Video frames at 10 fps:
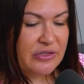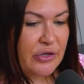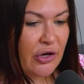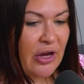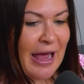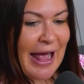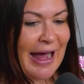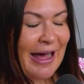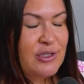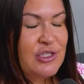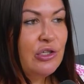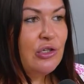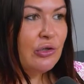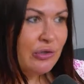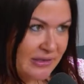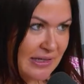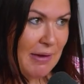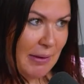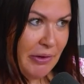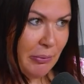So how do you
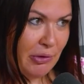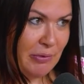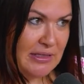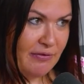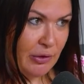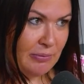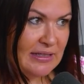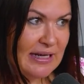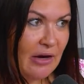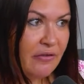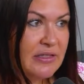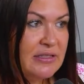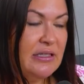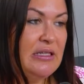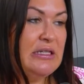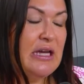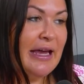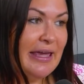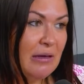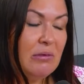sum up the Boomers' form today? Obviously,
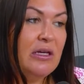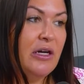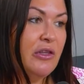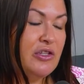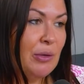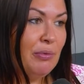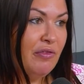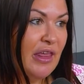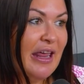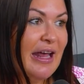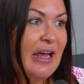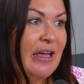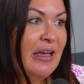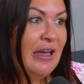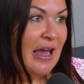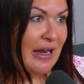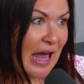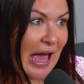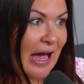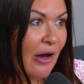a game clear at the top of the ladder
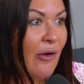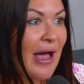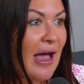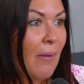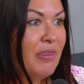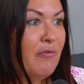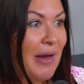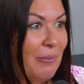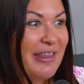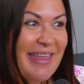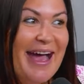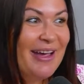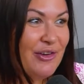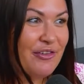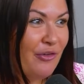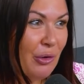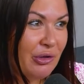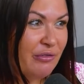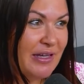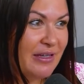now. They've been without you for
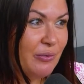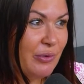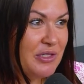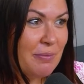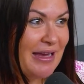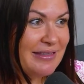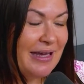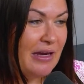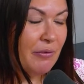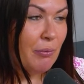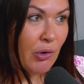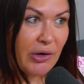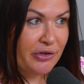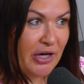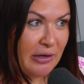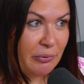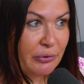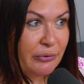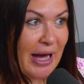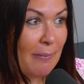all of it, which makes it even more
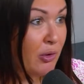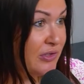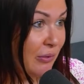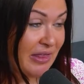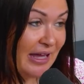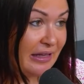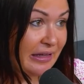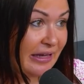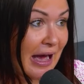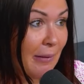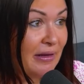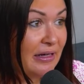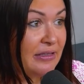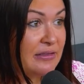incredible, also without Lily Carmody.